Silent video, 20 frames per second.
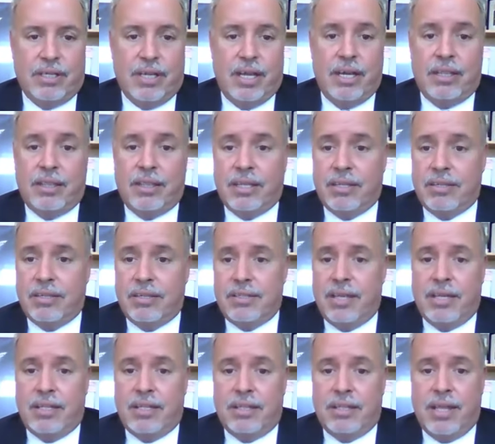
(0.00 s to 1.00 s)
any things
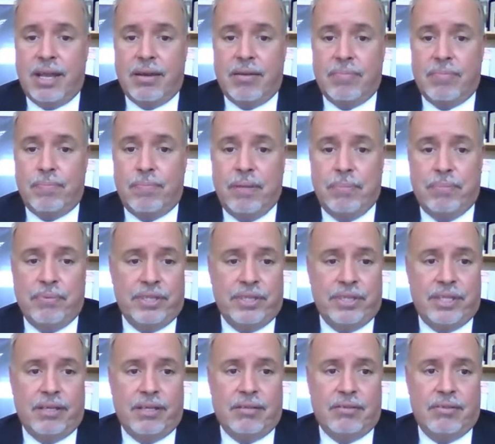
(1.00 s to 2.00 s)
that people
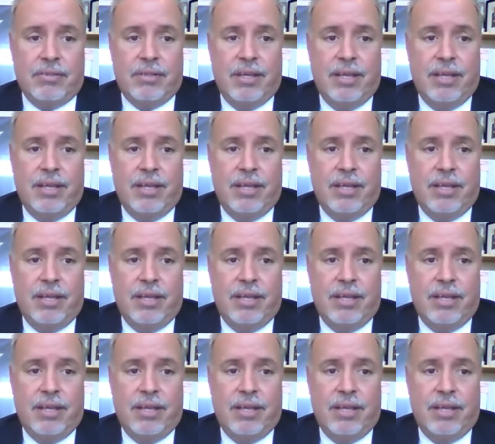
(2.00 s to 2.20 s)
think